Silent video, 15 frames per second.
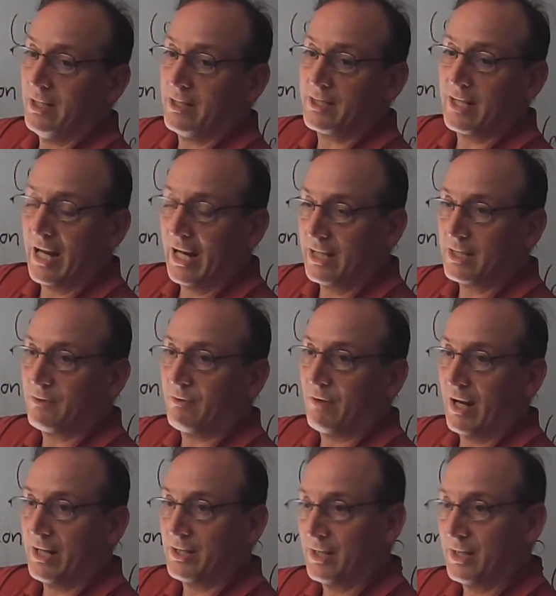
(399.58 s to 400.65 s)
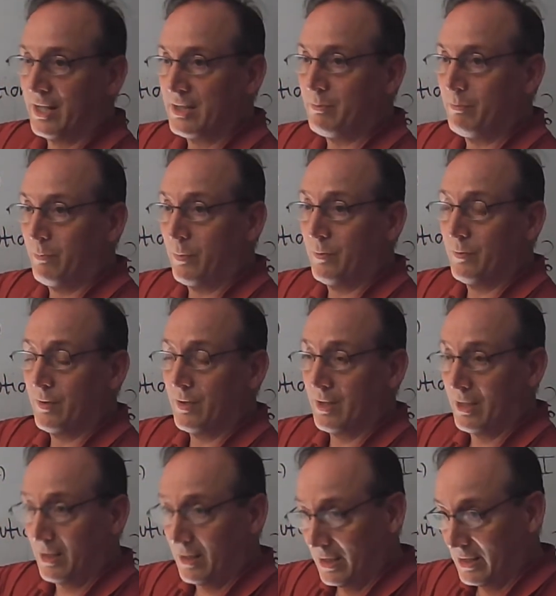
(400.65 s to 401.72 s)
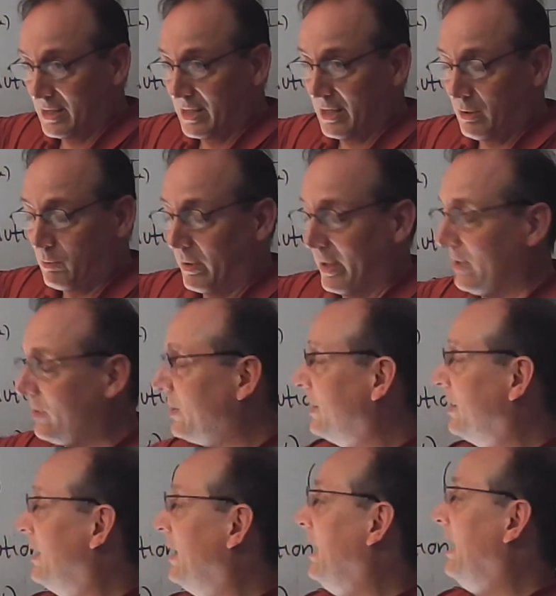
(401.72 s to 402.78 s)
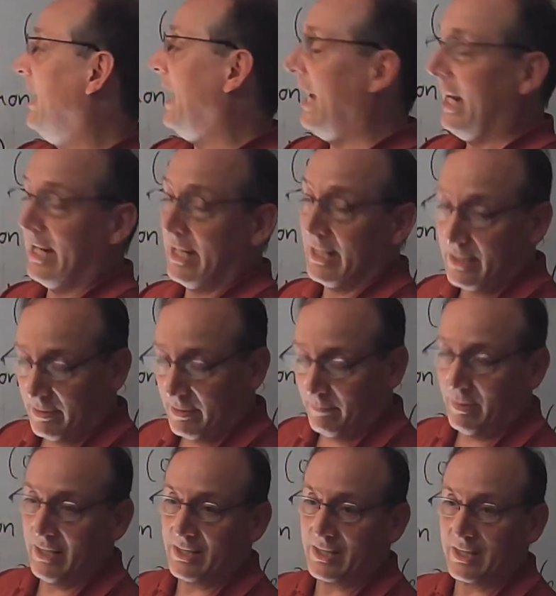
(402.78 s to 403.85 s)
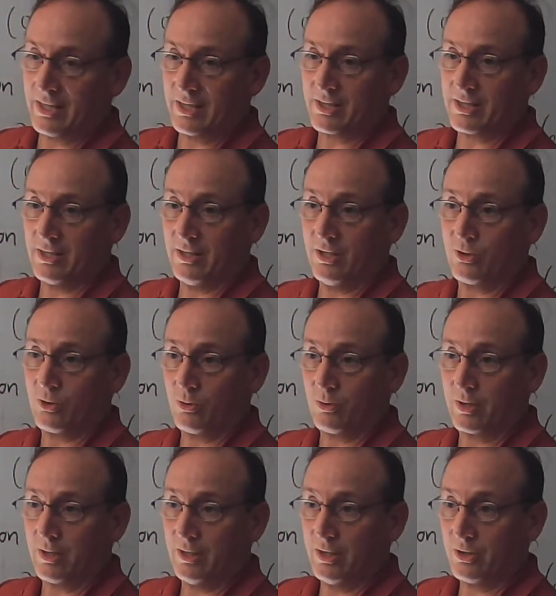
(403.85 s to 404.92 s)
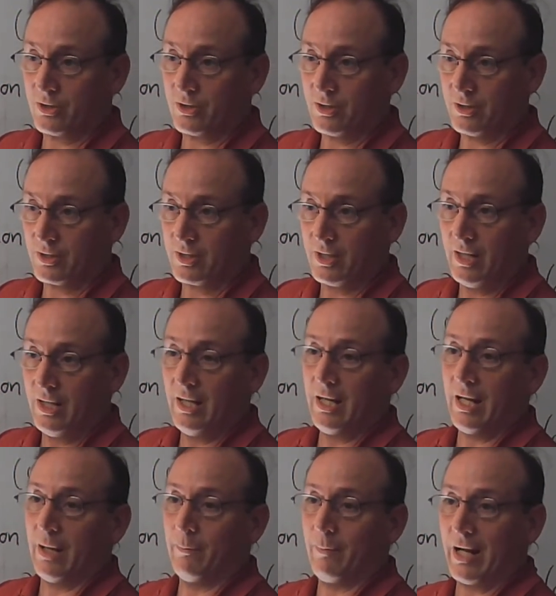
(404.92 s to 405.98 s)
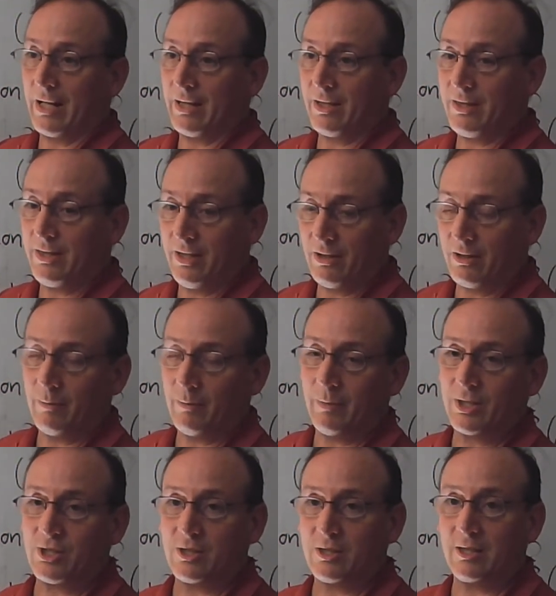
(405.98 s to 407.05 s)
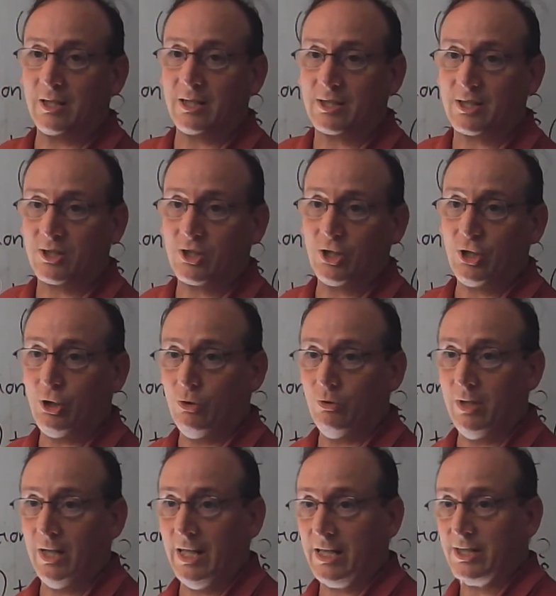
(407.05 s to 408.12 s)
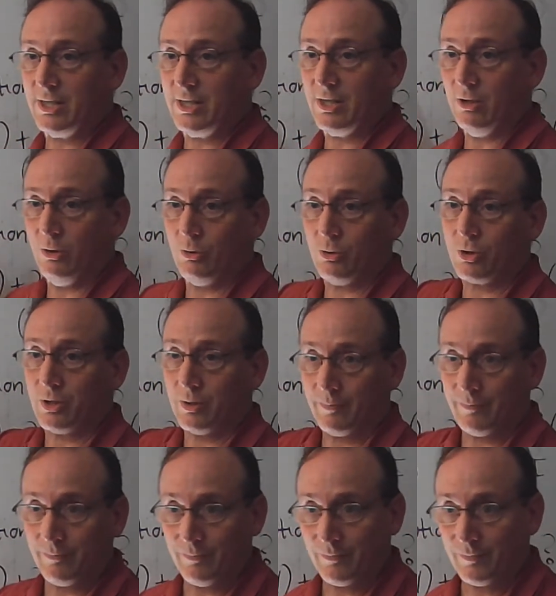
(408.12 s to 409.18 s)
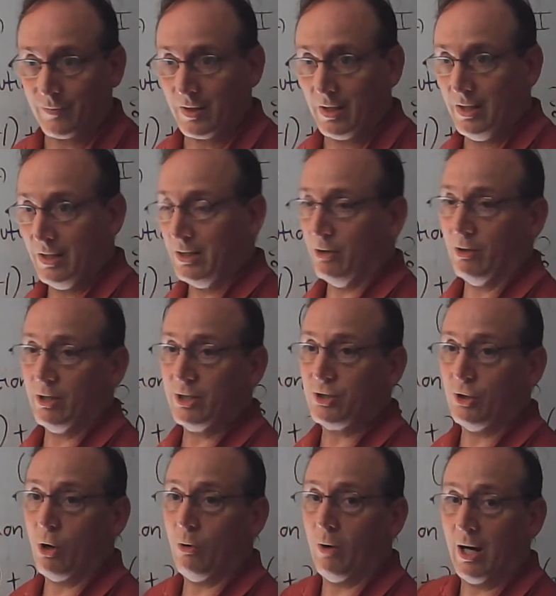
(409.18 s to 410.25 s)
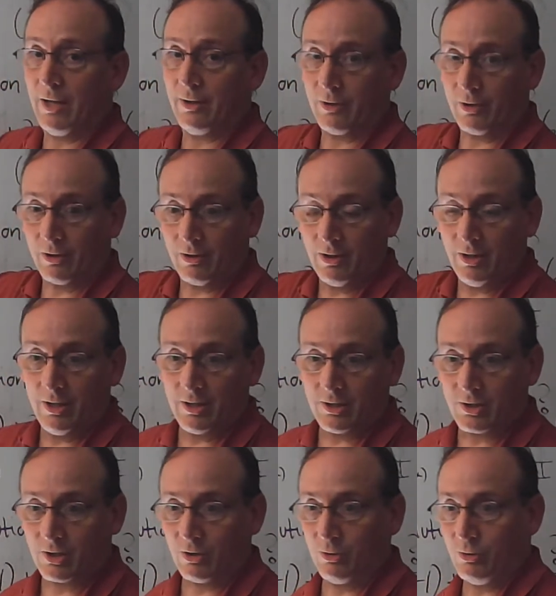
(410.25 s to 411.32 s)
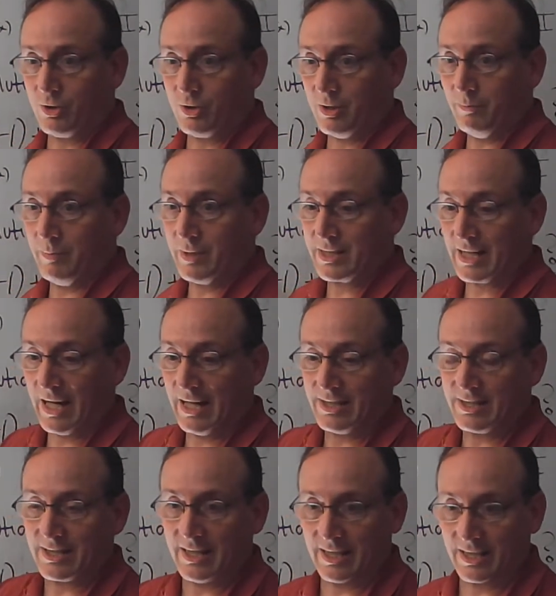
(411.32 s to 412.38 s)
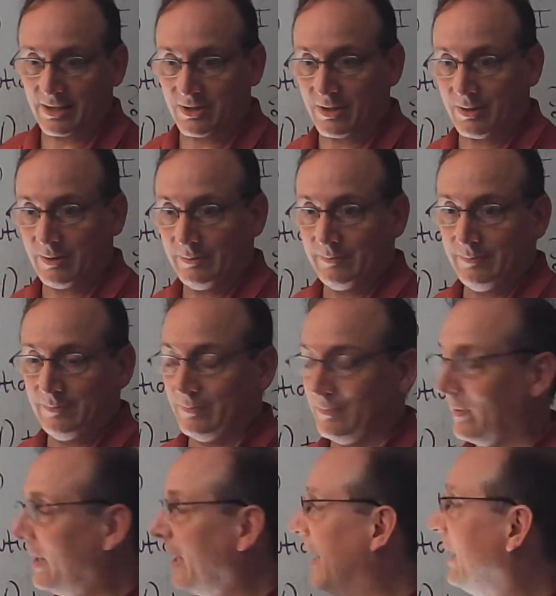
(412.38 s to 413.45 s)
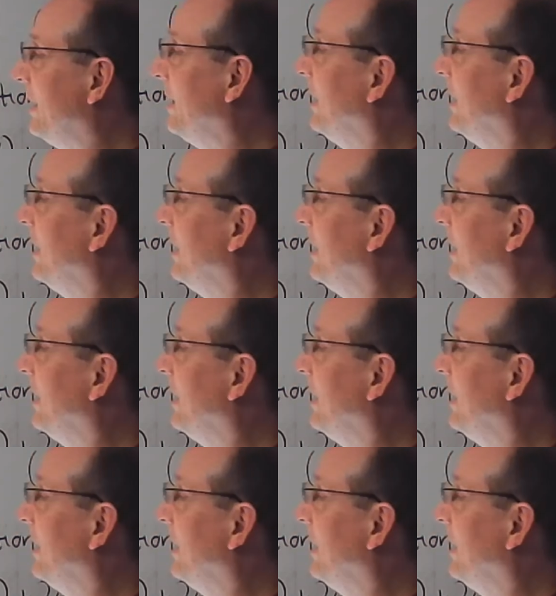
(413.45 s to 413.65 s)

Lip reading: satisfies this equation, and it meets this initial conditions. And by the theorem, this is a unique solution. There is no other solution besides this. Okay?